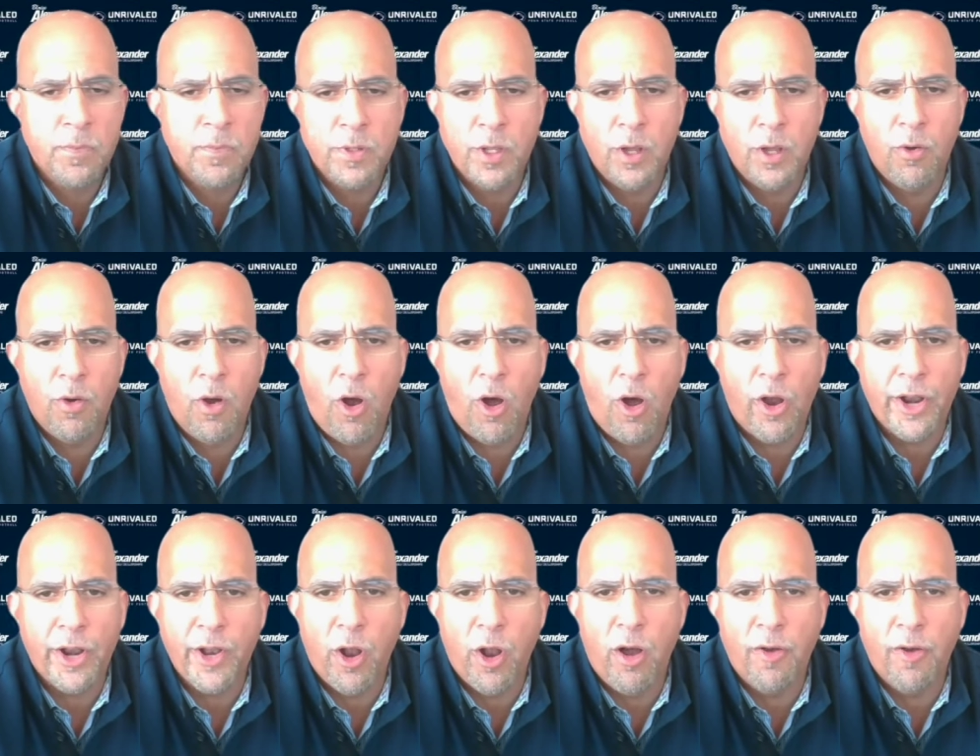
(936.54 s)
you know,
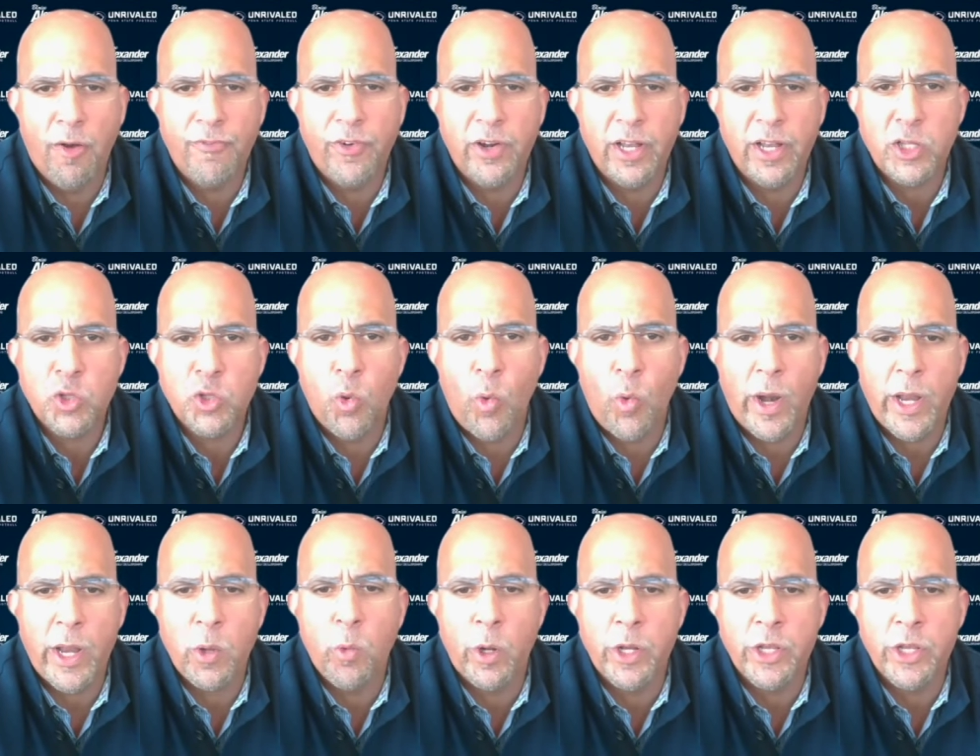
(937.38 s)
on and off for like
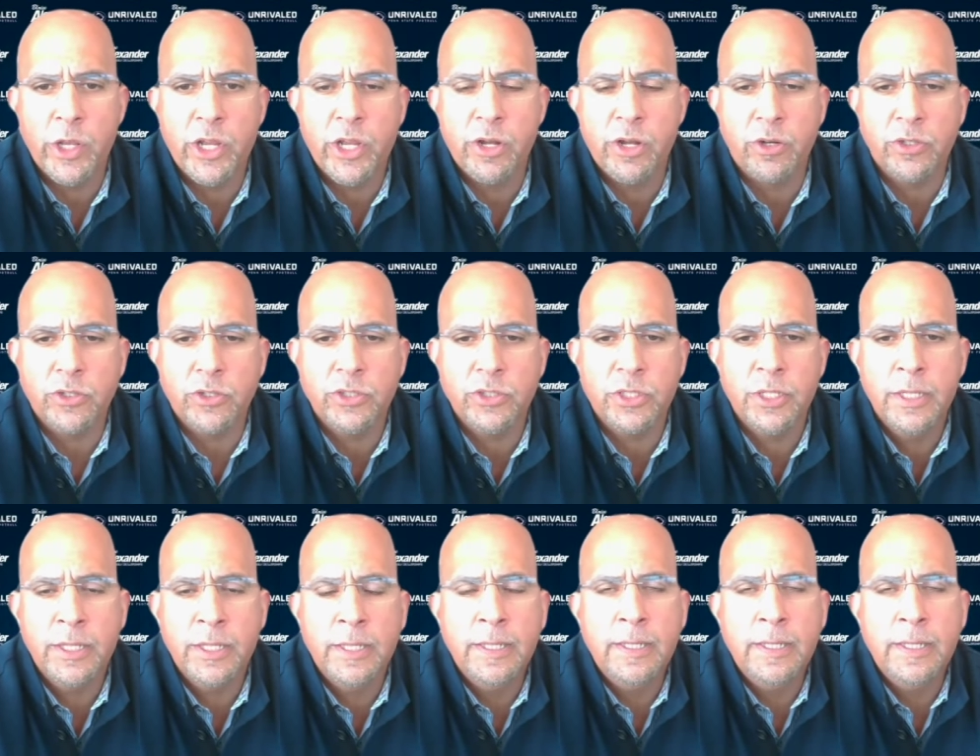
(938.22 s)
21 years.